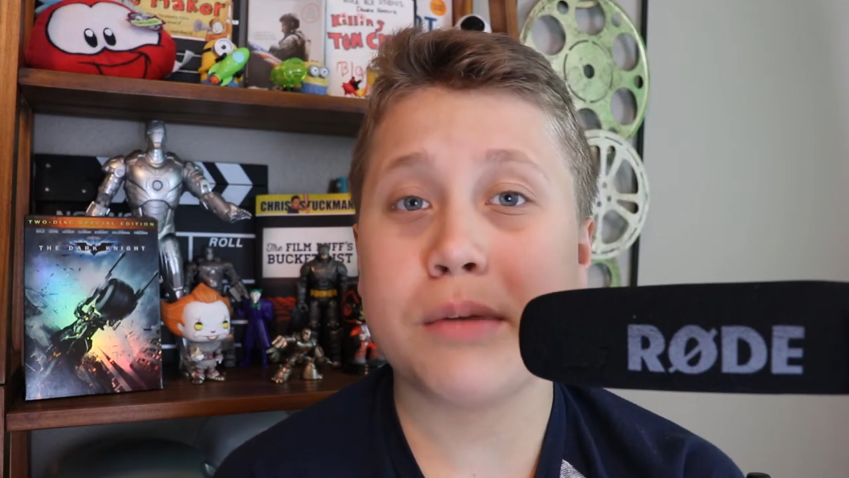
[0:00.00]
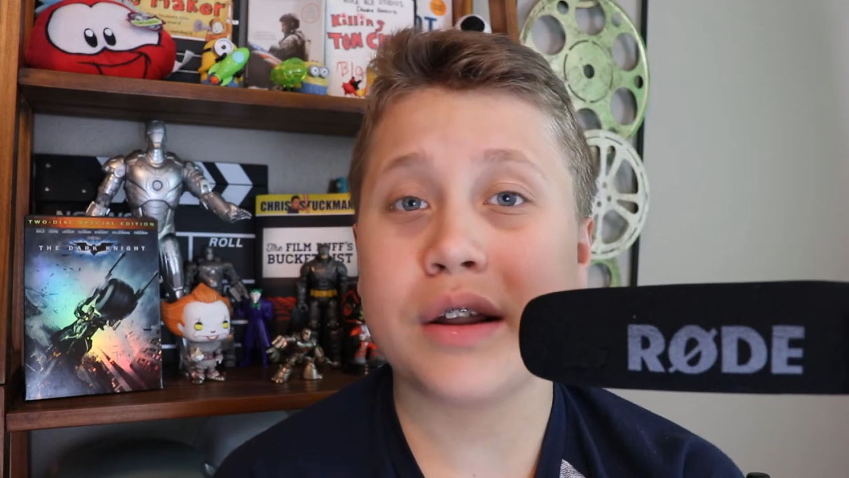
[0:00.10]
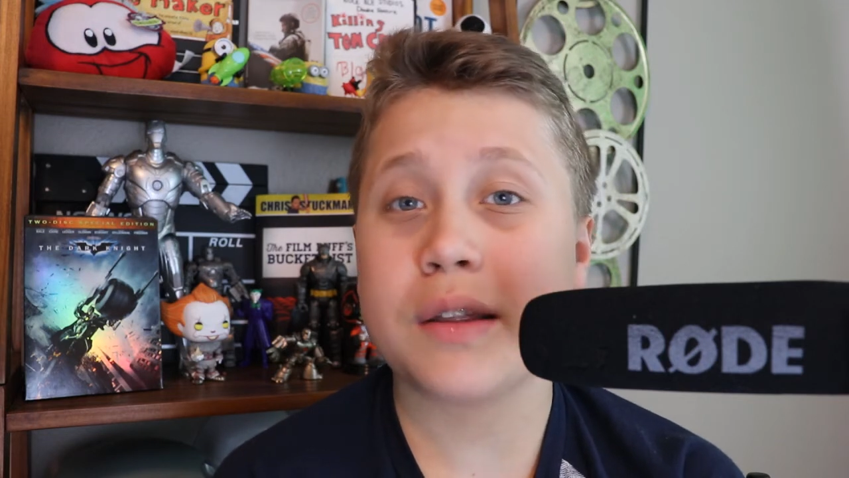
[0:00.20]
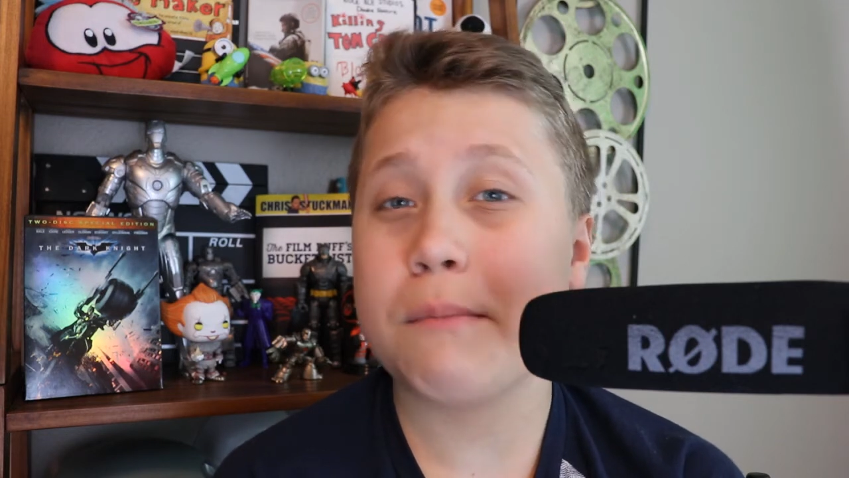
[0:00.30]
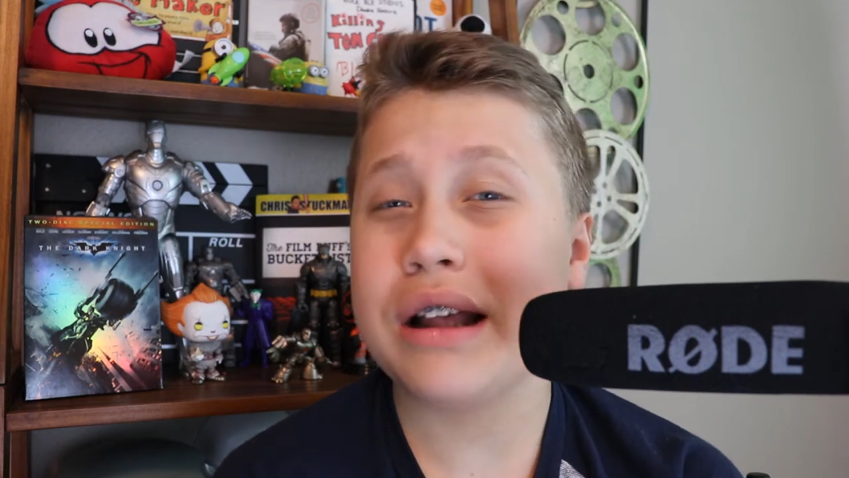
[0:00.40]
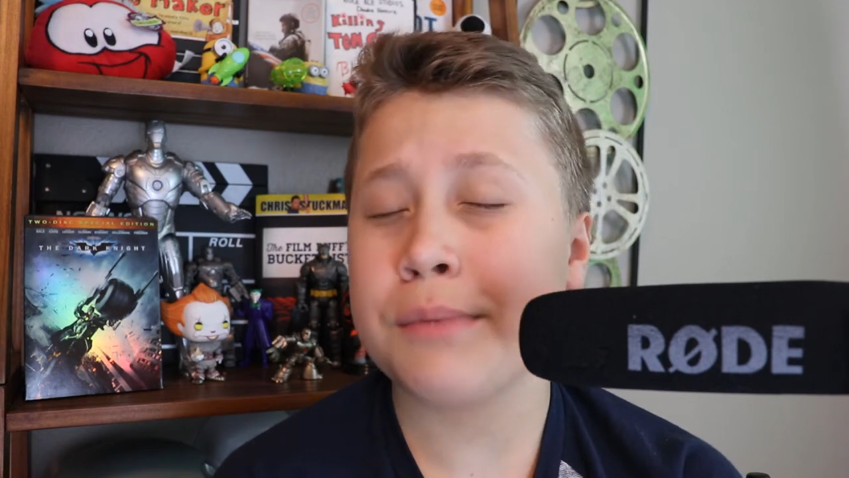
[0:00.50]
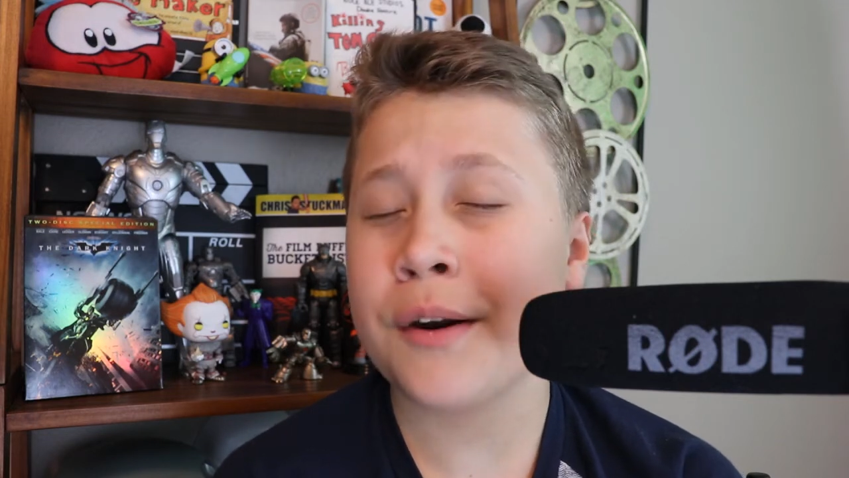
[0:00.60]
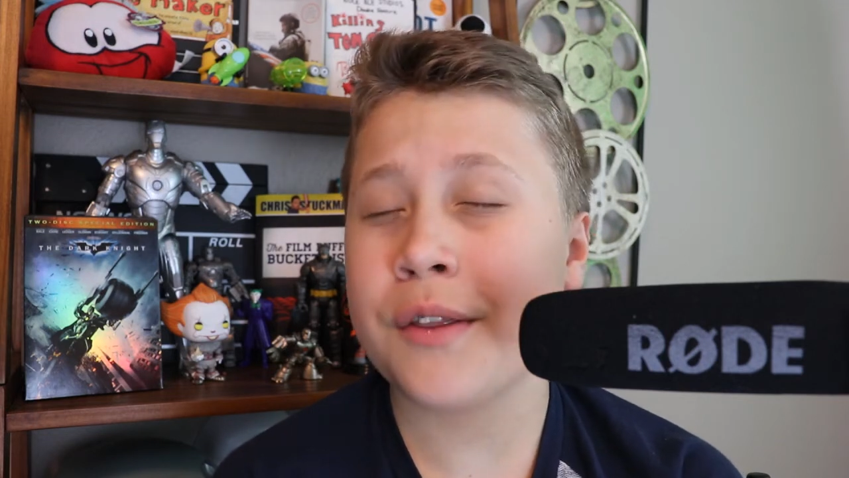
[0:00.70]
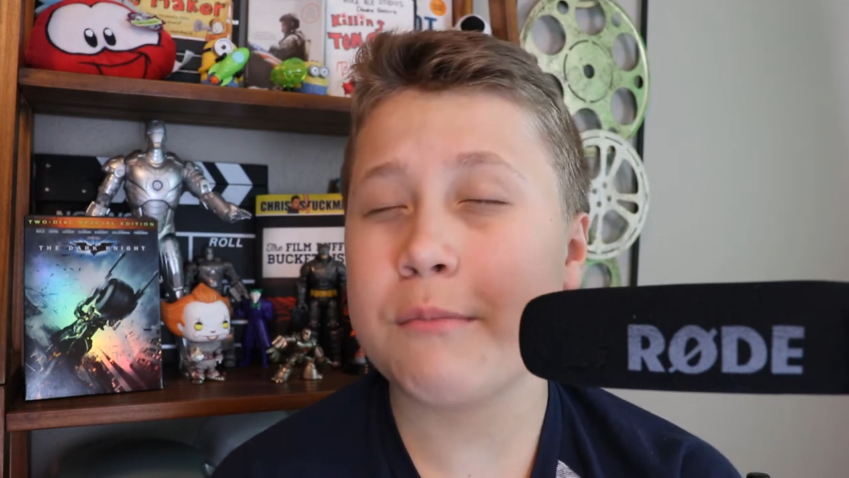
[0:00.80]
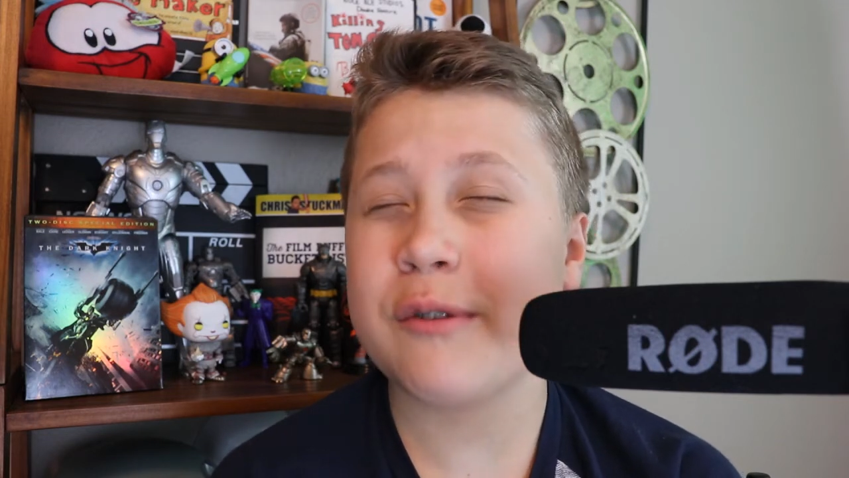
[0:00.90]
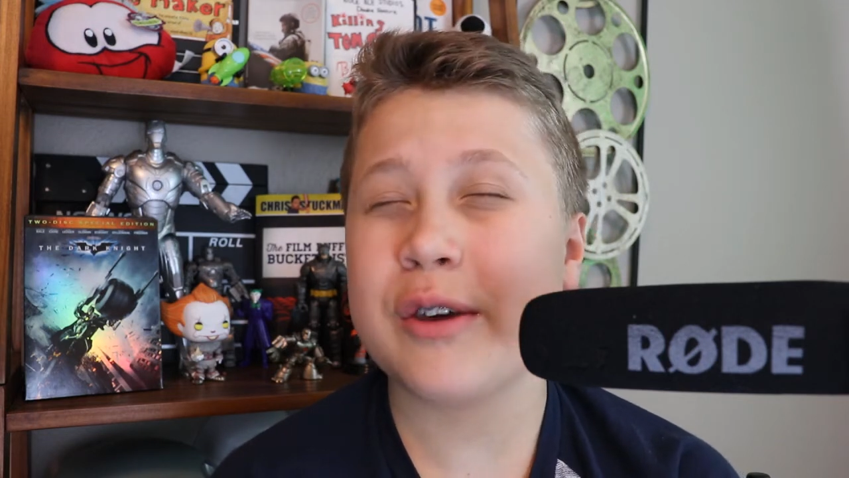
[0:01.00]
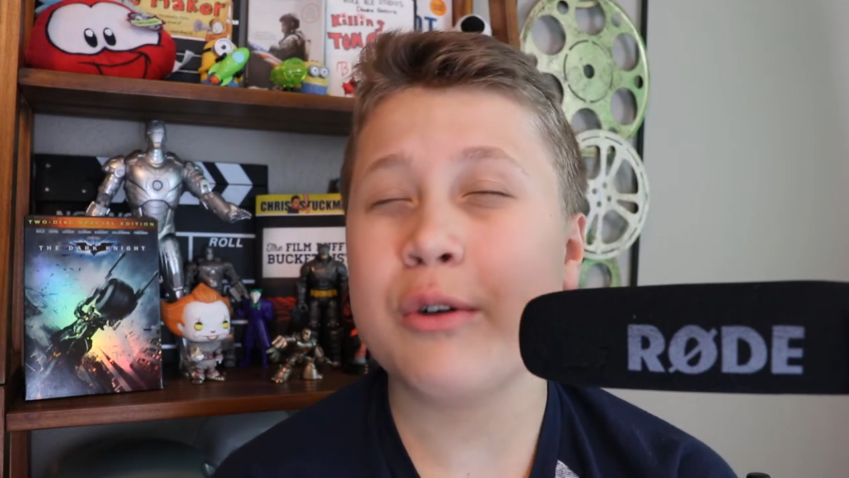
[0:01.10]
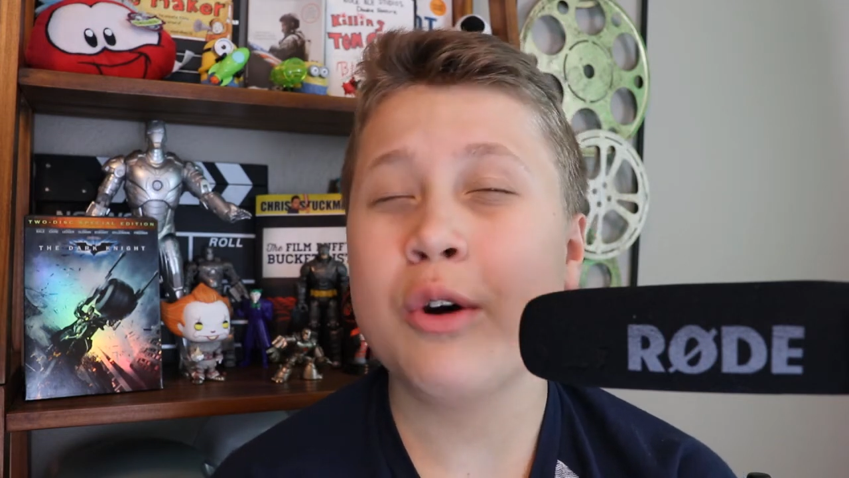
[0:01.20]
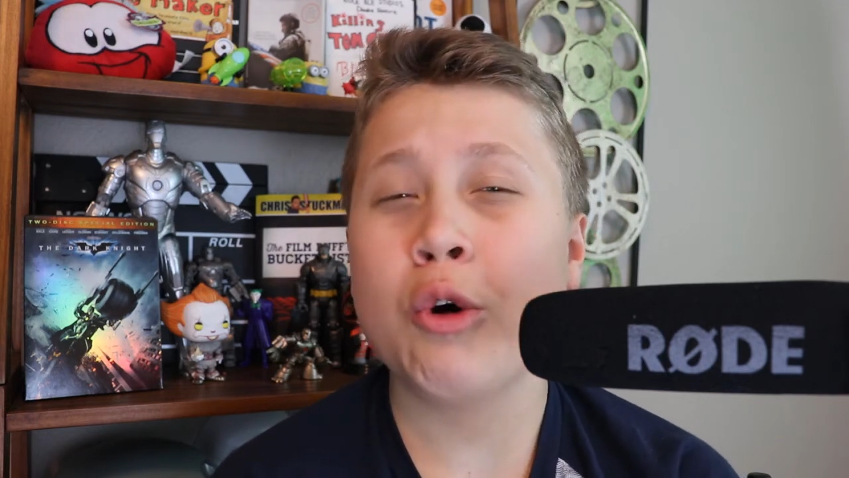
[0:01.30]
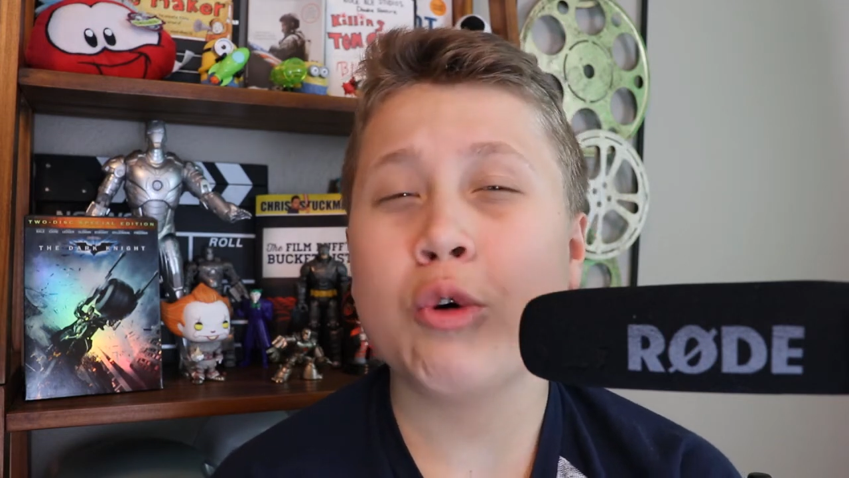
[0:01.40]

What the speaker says: But the best part of the movie